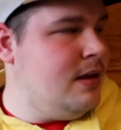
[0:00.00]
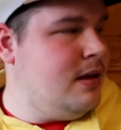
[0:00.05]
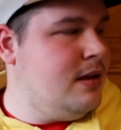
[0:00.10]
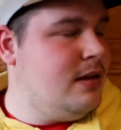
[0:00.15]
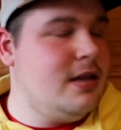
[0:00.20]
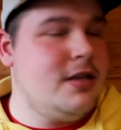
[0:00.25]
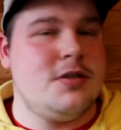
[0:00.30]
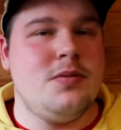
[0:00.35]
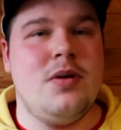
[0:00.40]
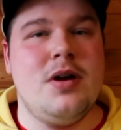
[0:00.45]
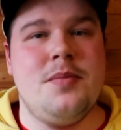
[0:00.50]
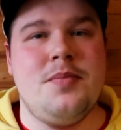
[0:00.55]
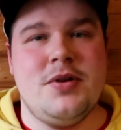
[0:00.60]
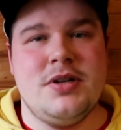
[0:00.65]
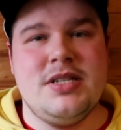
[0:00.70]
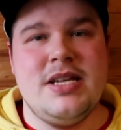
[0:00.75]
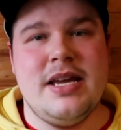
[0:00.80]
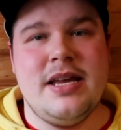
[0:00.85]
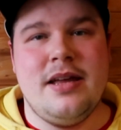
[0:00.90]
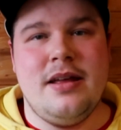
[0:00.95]
This one in
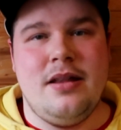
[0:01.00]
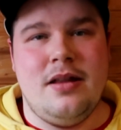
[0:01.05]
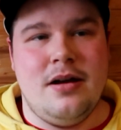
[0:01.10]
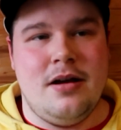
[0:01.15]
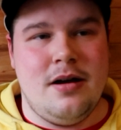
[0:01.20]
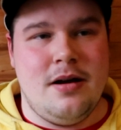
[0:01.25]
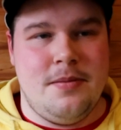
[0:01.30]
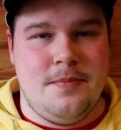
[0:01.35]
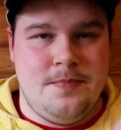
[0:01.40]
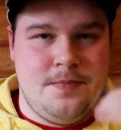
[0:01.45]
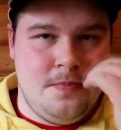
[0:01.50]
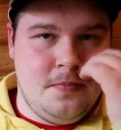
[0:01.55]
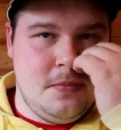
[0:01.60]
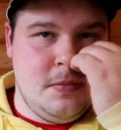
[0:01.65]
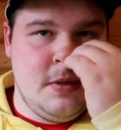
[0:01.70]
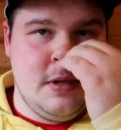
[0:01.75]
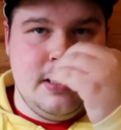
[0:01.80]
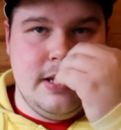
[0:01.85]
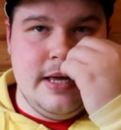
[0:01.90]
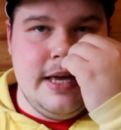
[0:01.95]
particular
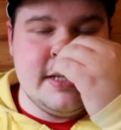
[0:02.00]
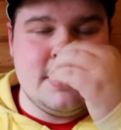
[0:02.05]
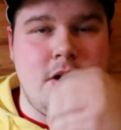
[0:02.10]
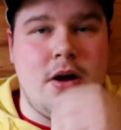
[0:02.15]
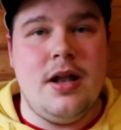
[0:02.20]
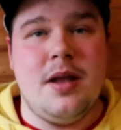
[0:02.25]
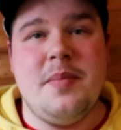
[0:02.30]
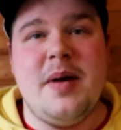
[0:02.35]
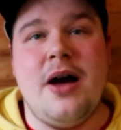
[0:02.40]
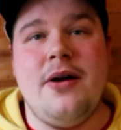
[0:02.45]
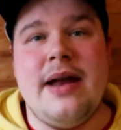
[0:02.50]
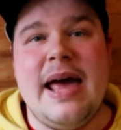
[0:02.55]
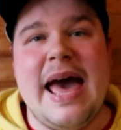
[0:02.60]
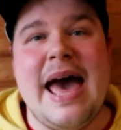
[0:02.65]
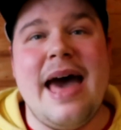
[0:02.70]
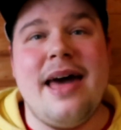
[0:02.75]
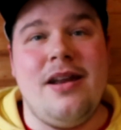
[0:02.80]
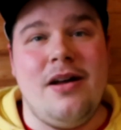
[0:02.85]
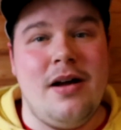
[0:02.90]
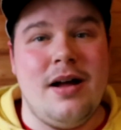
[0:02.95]
is all about
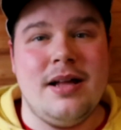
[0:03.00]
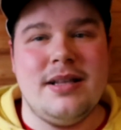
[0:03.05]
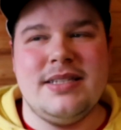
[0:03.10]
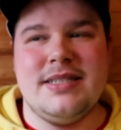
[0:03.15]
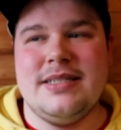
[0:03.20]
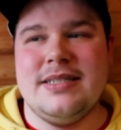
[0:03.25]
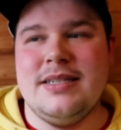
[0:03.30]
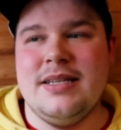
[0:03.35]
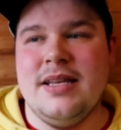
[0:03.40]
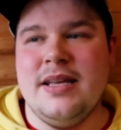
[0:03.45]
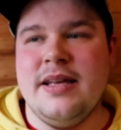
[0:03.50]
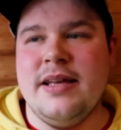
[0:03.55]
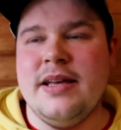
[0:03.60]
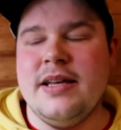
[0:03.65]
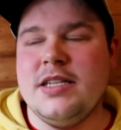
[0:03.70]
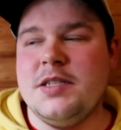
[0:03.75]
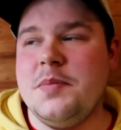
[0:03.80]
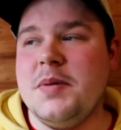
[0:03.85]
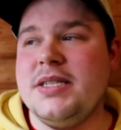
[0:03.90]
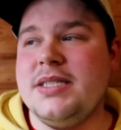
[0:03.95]
add-ons.
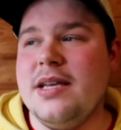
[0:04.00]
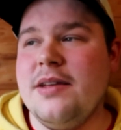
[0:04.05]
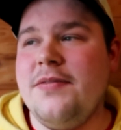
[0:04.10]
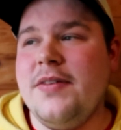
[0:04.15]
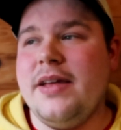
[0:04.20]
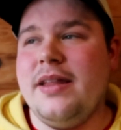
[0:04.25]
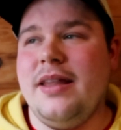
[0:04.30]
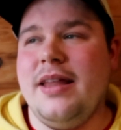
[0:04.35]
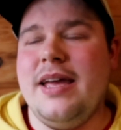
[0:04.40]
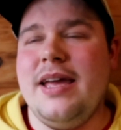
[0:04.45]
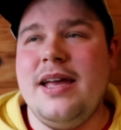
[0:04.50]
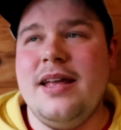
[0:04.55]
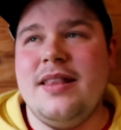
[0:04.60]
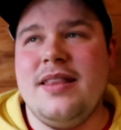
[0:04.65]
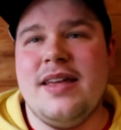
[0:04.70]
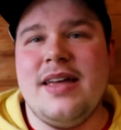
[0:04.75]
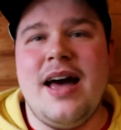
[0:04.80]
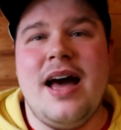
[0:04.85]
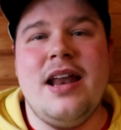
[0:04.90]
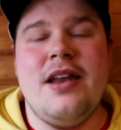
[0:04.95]
Specifically,
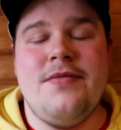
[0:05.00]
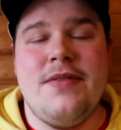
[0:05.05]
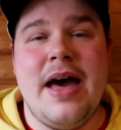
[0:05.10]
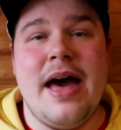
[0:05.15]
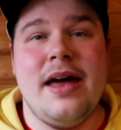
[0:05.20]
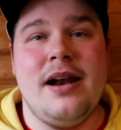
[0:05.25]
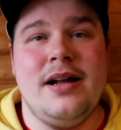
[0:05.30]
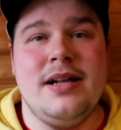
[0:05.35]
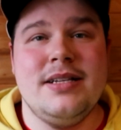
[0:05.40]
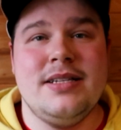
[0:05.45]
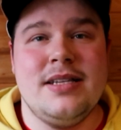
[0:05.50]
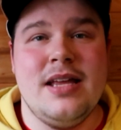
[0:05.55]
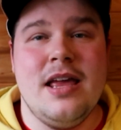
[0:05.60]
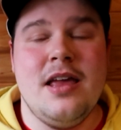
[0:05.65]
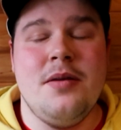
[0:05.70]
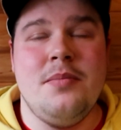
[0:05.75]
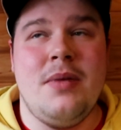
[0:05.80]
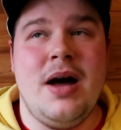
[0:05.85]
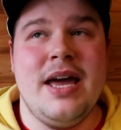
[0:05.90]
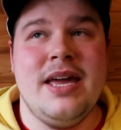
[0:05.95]
the kind of add-ons that
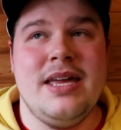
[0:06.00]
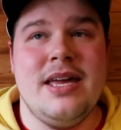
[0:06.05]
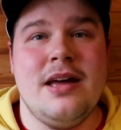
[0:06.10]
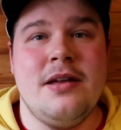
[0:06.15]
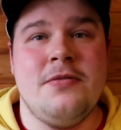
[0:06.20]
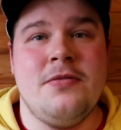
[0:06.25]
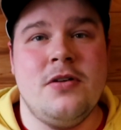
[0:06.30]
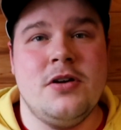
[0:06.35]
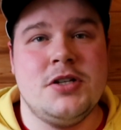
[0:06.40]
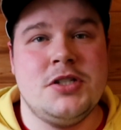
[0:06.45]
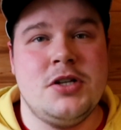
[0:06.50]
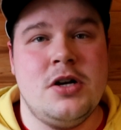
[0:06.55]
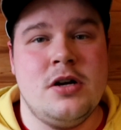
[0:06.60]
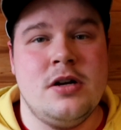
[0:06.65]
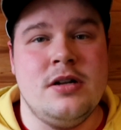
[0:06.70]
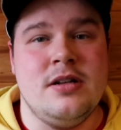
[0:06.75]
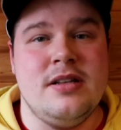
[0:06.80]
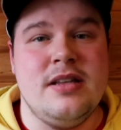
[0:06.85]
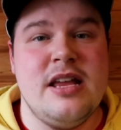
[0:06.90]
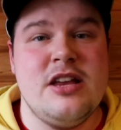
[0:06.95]
you might get for a
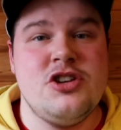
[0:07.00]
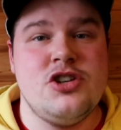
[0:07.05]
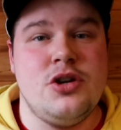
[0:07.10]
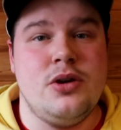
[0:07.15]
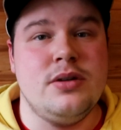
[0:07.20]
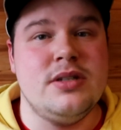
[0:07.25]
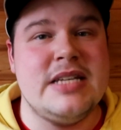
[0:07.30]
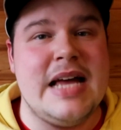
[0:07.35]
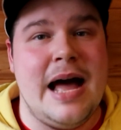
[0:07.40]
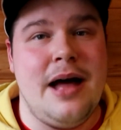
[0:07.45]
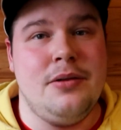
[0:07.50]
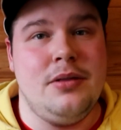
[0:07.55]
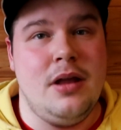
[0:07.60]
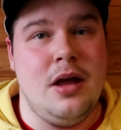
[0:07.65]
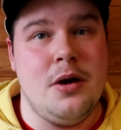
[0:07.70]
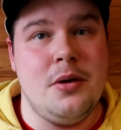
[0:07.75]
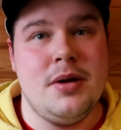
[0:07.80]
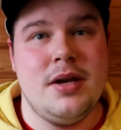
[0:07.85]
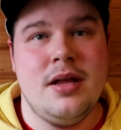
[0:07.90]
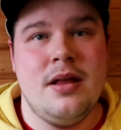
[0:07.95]
certain digital
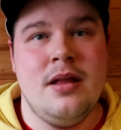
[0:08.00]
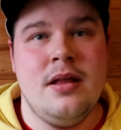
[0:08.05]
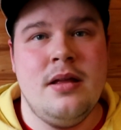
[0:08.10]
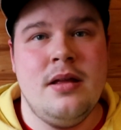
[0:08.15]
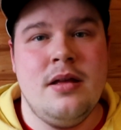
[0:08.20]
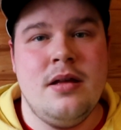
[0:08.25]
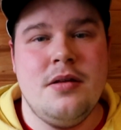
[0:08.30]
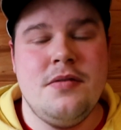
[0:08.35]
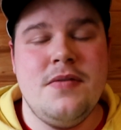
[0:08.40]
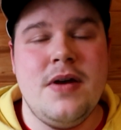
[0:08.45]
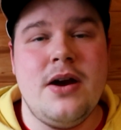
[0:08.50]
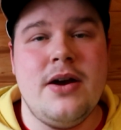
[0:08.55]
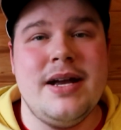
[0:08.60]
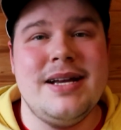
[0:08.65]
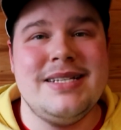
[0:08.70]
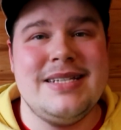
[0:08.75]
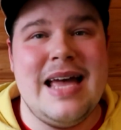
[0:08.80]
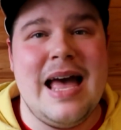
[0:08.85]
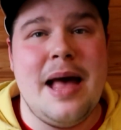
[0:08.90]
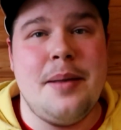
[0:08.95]
download.
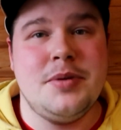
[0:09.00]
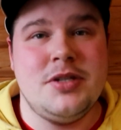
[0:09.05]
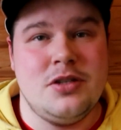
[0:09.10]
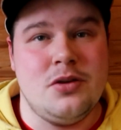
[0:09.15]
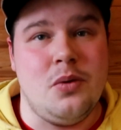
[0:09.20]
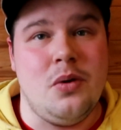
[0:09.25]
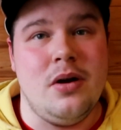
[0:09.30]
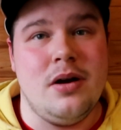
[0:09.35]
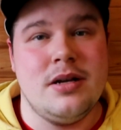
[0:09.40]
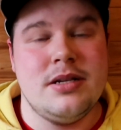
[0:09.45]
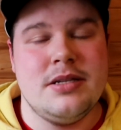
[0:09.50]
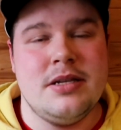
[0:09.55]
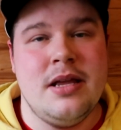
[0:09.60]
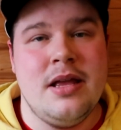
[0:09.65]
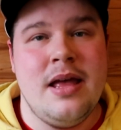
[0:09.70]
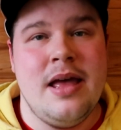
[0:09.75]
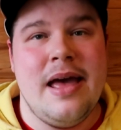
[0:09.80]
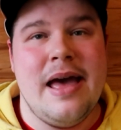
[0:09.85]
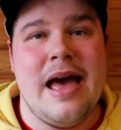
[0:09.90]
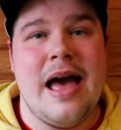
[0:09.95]
Various app stores,
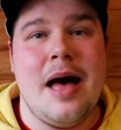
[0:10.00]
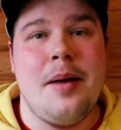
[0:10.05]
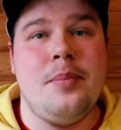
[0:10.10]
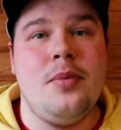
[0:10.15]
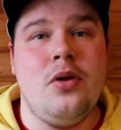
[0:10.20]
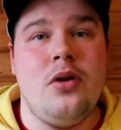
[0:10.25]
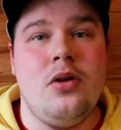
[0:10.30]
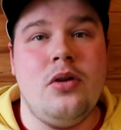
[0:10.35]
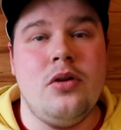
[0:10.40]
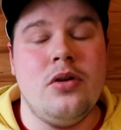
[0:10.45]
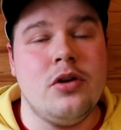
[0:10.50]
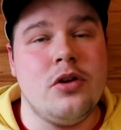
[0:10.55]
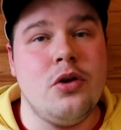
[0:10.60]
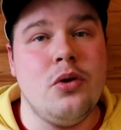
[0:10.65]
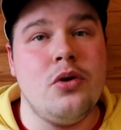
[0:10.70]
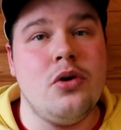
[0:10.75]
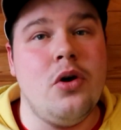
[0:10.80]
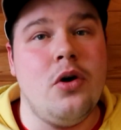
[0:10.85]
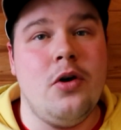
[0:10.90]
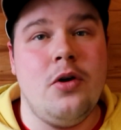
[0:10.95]
Apple,
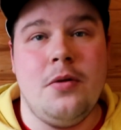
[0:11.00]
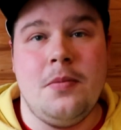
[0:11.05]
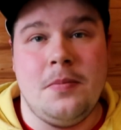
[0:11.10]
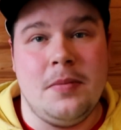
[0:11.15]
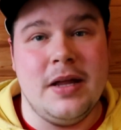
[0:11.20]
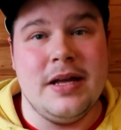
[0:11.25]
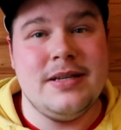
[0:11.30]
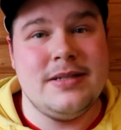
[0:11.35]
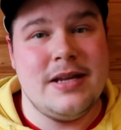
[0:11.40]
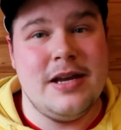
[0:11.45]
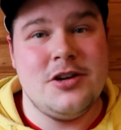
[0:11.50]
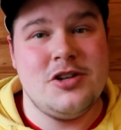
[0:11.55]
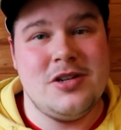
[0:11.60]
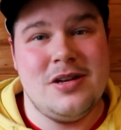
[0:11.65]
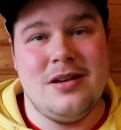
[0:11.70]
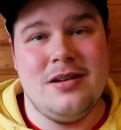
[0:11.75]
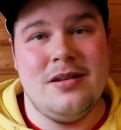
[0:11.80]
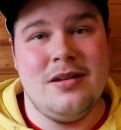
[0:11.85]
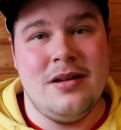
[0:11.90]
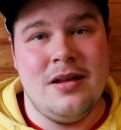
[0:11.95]
Google,
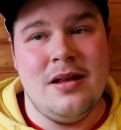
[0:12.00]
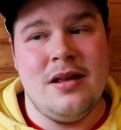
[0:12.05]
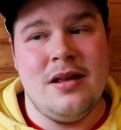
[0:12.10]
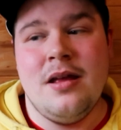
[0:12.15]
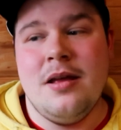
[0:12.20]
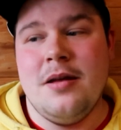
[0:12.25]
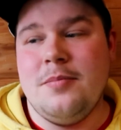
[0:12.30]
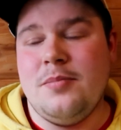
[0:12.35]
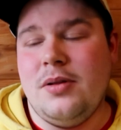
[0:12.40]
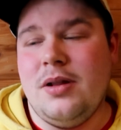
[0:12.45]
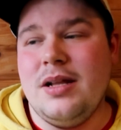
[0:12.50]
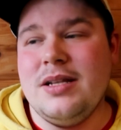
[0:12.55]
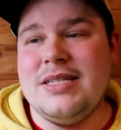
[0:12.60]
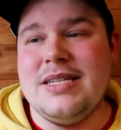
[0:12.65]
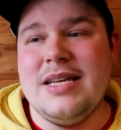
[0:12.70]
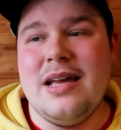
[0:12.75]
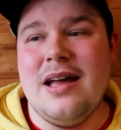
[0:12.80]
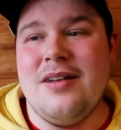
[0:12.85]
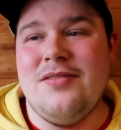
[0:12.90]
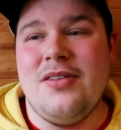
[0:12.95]
PlayStation,
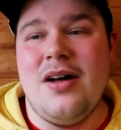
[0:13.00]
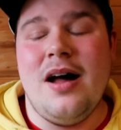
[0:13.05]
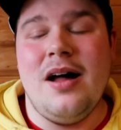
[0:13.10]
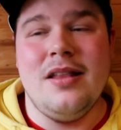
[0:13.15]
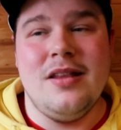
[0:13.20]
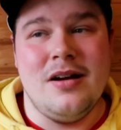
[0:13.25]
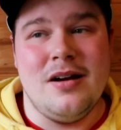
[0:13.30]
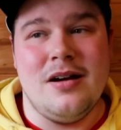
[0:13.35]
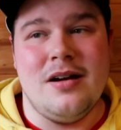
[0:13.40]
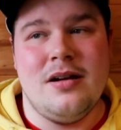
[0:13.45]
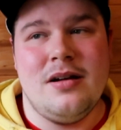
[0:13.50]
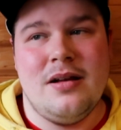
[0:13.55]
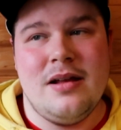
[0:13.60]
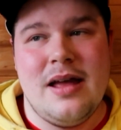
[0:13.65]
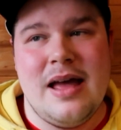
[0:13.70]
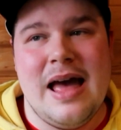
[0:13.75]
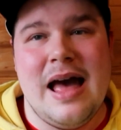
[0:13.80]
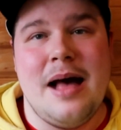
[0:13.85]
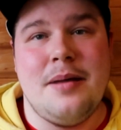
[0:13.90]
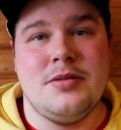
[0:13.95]
plenty of other
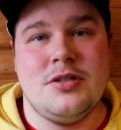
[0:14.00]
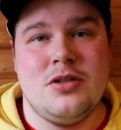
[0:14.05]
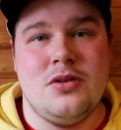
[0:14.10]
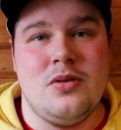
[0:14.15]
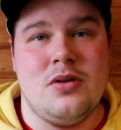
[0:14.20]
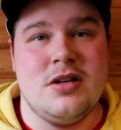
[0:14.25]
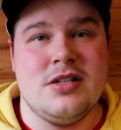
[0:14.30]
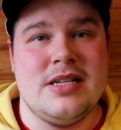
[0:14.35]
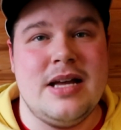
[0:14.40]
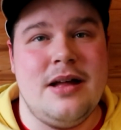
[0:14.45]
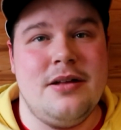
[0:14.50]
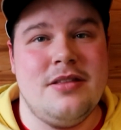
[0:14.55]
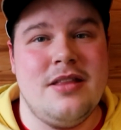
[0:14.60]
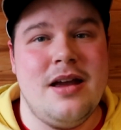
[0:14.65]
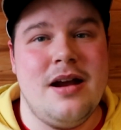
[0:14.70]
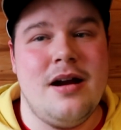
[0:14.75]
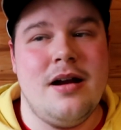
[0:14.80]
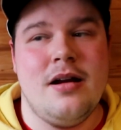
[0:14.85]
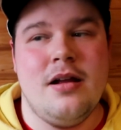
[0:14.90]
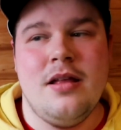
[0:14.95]
app stores out
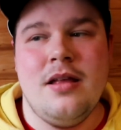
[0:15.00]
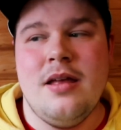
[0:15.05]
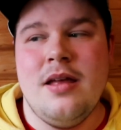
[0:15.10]
there.